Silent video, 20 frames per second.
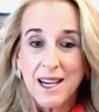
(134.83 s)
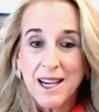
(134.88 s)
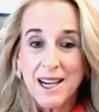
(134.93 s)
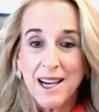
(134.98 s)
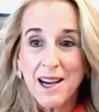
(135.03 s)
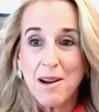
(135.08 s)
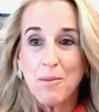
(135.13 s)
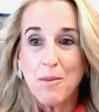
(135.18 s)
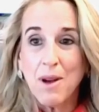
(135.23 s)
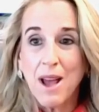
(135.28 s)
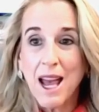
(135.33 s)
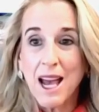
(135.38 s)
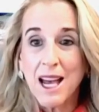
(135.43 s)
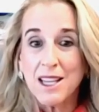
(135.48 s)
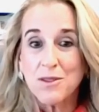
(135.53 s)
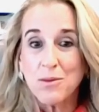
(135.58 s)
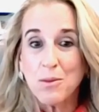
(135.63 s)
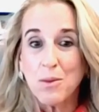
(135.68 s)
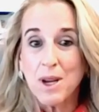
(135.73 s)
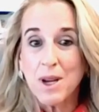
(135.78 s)
Um,
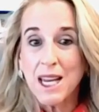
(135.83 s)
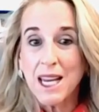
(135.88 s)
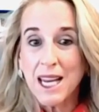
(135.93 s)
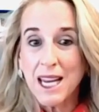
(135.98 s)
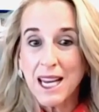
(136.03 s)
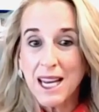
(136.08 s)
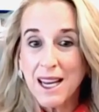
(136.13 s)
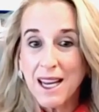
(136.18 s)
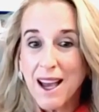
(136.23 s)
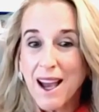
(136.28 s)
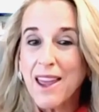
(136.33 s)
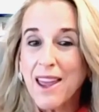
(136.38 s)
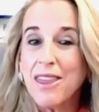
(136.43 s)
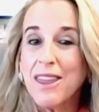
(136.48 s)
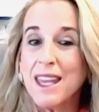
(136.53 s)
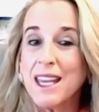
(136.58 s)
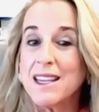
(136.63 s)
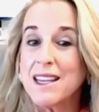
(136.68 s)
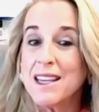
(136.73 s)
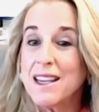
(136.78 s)
as we, I
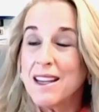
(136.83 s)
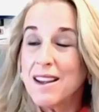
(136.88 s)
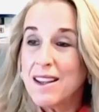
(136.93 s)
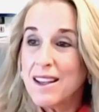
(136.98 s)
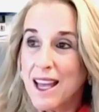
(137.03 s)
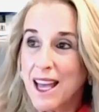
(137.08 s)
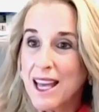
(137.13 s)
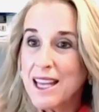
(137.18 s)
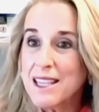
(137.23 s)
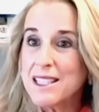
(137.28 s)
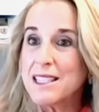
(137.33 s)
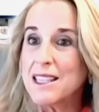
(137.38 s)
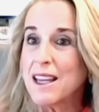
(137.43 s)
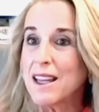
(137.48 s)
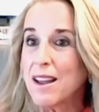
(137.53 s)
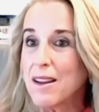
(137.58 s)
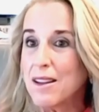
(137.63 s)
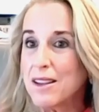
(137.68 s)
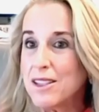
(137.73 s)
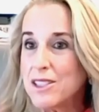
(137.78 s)
think, as
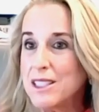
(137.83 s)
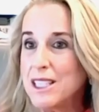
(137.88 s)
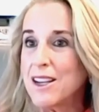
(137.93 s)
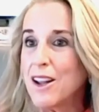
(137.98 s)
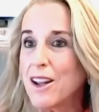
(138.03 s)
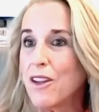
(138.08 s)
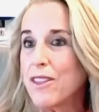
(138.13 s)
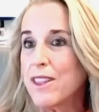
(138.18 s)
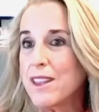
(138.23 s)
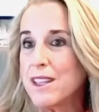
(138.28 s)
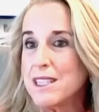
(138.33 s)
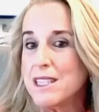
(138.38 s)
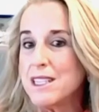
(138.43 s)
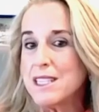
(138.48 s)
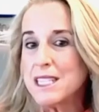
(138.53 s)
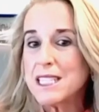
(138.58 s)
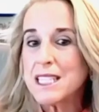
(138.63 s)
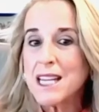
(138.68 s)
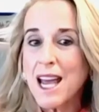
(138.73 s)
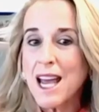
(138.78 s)
the you know the
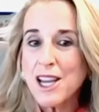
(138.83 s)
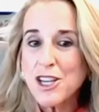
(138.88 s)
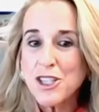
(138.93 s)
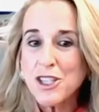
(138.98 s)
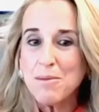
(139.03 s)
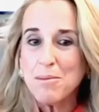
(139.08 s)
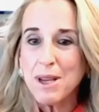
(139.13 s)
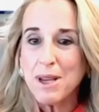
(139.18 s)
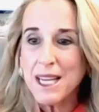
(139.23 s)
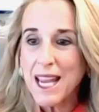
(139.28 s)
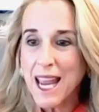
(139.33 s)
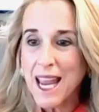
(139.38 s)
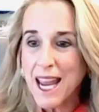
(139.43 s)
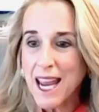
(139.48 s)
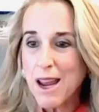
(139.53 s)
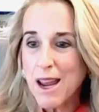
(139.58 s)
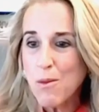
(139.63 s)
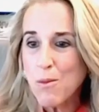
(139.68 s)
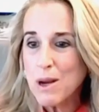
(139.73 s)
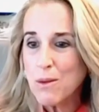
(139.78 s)
discussion
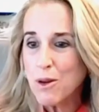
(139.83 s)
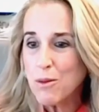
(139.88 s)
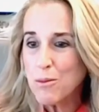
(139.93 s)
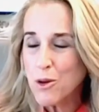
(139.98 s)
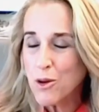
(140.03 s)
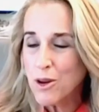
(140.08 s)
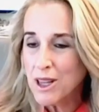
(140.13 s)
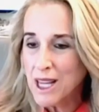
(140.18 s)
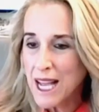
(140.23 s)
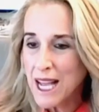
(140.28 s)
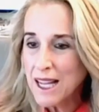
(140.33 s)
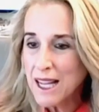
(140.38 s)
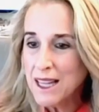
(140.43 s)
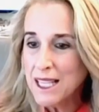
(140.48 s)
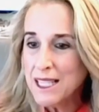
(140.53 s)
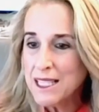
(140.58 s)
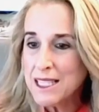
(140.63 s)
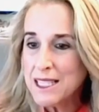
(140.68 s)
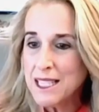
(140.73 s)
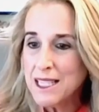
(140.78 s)
became, we were more
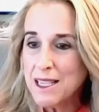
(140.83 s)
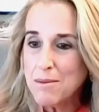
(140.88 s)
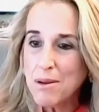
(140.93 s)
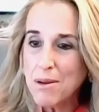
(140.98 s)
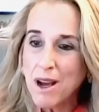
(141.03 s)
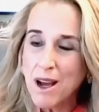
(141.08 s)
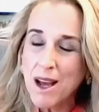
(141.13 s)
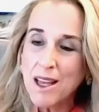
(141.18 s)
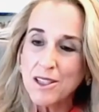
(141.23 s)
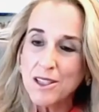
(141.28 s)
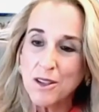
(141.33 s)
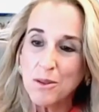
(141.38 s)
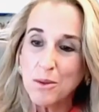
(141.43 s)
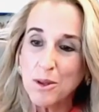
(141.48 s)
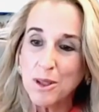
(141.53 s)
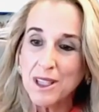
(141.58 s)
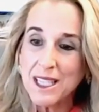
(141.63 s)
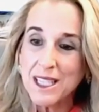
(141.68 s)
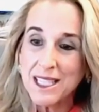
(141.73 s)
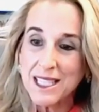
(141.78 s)
likely to see a pause. We
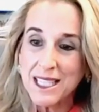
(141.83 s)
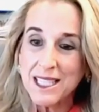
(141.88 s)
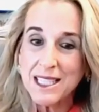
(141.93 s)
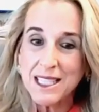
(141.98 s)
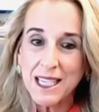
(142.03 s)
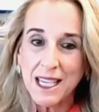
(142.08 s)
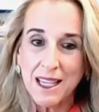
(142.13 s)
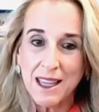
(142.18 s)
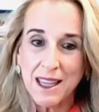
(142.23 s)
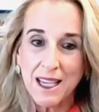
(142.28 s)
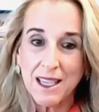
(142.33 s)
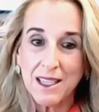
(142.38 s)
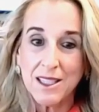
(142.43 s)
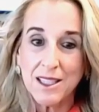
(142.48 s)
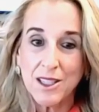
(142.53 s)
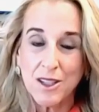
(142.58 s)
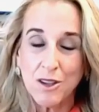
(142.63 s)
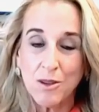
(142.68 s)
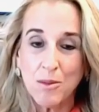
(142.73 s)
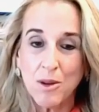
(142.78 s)
really did see the
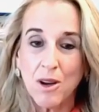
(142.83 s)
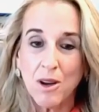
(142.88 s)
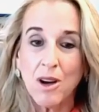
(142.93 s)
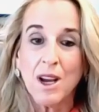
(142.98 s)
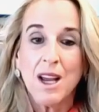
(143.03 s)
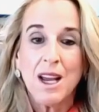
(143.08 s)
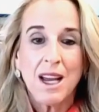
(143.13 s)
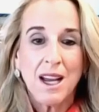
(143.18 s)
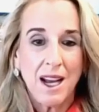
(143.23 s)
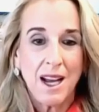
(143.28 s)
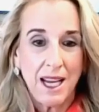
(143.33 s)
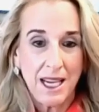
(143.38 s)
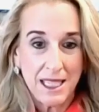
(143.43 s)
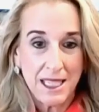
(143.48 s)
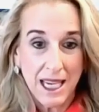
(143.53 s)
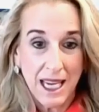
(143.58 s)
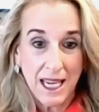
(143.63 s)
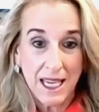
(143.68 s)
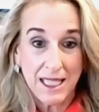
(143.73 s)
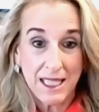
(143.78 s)
consumer kind
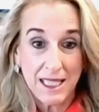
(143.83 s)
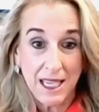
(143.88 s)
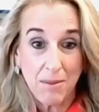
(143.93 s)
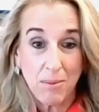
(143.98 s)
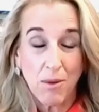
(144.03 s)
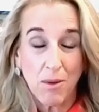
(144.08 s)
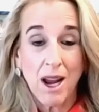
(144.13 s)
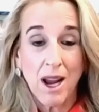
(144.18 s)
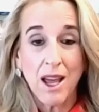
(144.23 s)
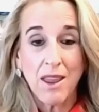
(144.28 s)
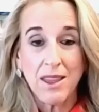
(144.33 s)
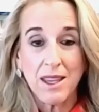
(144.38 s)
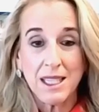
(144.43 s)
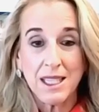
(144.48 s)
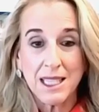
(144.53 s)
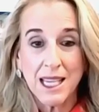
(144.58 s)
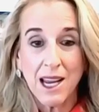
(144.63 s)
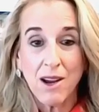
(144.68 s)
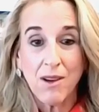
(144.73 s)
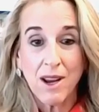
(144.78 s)
of take a deep breath
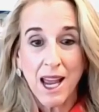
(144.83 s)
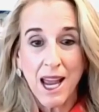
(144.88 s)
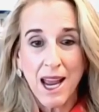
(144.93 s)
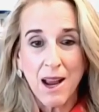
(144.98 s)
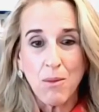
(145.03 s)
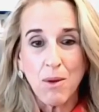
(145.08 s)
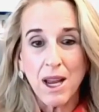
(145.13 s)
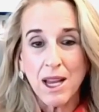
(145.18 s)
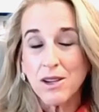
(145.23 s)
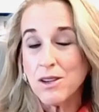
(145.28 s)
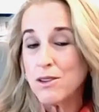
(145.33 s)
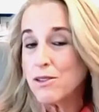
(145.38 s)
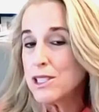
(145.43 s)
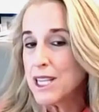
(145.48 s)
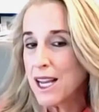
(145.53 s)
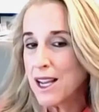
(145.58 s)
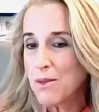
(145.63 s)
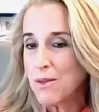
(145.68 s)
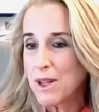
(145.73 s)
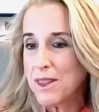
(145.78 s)
and say, "Okay, we
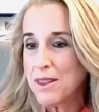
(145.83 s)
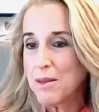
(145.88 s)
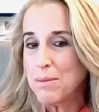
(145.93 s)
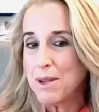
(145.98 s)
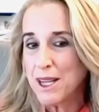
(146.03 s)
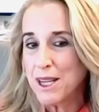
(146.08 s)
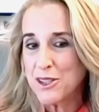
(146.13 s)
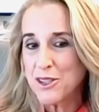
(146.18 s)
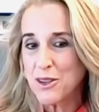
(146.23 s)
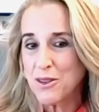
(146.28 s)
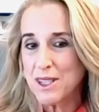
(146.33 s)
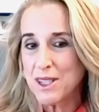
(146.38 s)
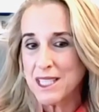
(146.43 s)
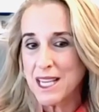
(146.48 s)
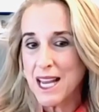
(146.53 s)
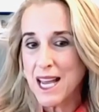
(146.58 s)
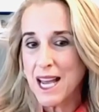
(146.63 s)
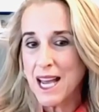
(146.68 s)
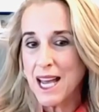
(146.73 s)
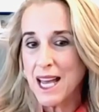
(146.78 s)
understand the future
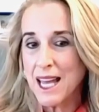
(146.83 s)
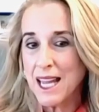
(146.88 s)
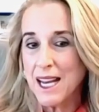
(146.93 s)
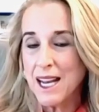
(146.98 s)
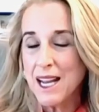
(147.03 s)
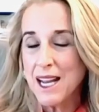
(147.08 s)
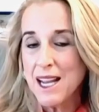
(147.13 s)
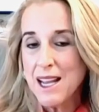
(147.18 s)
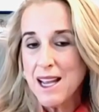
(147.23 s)
is ahead."